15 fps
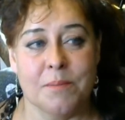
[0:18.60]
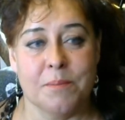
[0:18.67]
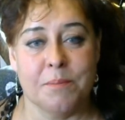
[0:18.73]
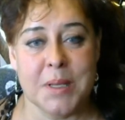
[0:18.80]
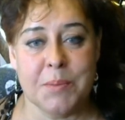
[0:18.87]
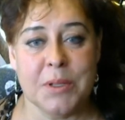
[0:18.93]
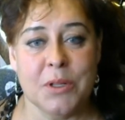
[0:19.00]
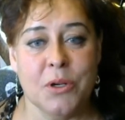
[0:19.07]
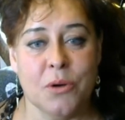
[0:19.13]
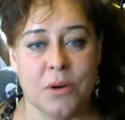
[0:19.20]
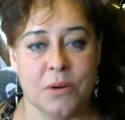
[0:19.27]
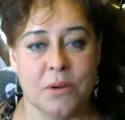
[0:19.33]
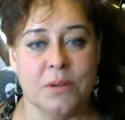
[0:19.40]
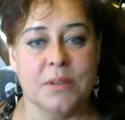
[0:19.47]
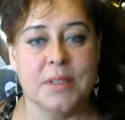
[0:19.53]
People who are
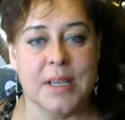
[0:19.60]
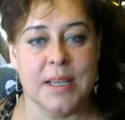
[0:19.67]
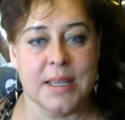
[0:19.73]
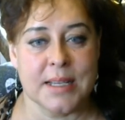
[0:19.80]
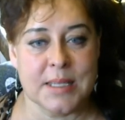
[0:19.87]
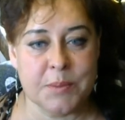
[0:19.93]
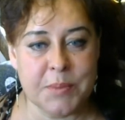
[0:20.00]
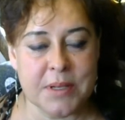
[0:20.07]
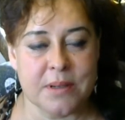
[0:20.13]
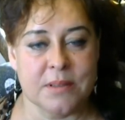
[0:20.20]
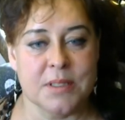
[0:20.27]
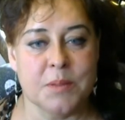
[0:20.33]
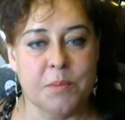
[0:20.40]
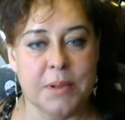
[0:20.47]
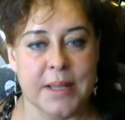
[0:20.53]
already
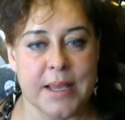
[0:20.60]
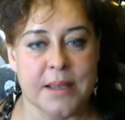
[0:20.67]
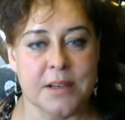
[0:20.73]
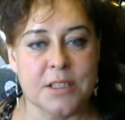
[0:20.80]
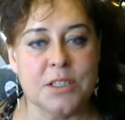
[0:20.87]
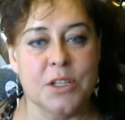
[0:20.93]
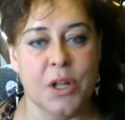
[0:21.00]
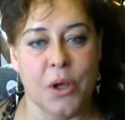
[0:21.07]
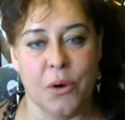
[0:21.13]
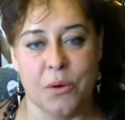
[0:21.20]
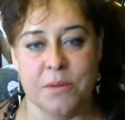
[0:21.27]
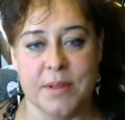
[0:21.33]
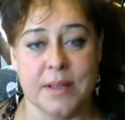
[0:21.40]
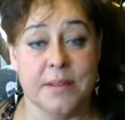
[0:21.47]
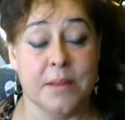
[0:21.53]
experienced players know
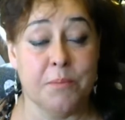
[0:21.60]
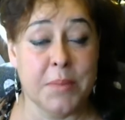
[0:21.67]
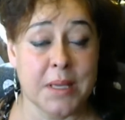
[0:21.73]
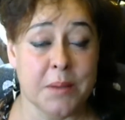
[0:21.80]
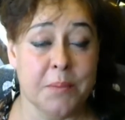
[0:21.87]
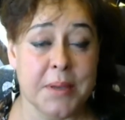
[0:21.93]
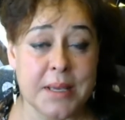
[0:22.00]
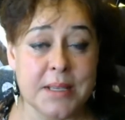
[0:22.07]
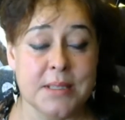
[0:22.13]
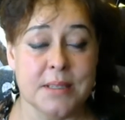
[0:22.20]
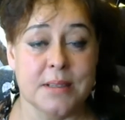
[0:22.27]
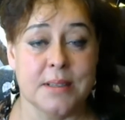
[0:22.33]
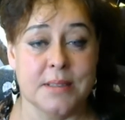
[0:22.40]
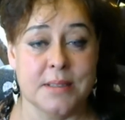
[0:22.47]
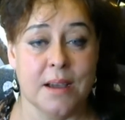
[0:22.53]
that a big piece
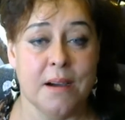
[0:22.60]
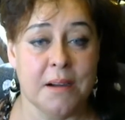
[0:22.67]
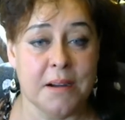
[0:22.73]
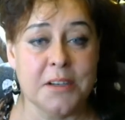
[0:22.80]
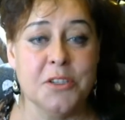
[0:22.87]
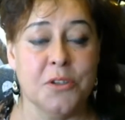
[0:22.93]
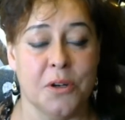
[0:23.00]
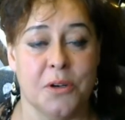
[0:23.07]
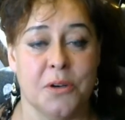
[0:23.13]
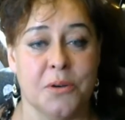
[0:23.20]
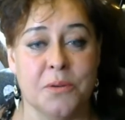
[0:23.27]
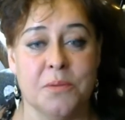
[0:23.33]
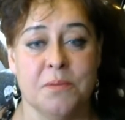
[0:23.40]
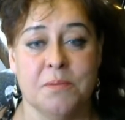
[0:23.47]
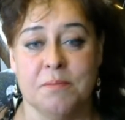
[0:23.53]
is hard to
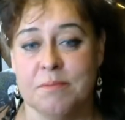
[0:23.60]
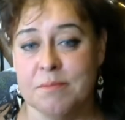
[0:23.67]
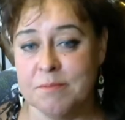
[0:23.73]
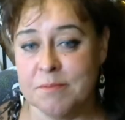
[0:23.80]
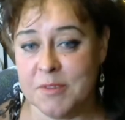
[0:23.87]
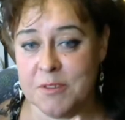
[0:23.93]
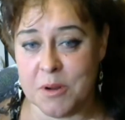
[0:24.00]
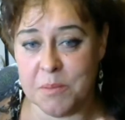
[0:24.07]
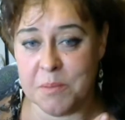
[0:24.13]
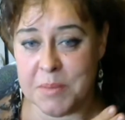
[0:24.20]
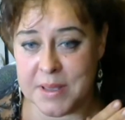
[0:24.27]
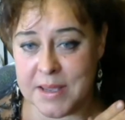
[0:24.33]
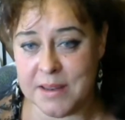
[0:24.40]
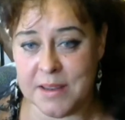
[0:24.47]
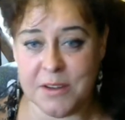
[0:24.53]
learn from
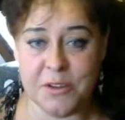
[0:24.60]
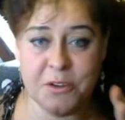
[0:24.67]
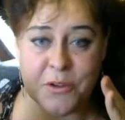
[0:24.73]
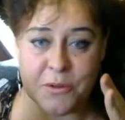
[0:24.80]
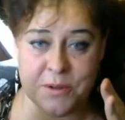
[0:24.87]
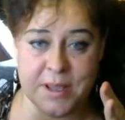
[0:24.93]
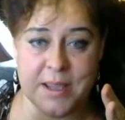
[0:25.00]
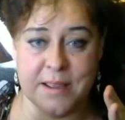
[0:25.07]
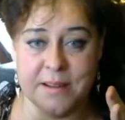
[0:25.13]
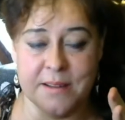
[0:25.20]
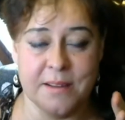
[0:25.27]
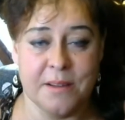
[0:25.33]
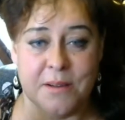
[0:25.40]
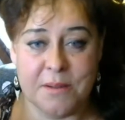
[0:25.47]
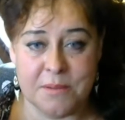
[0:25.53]
beginning to the end,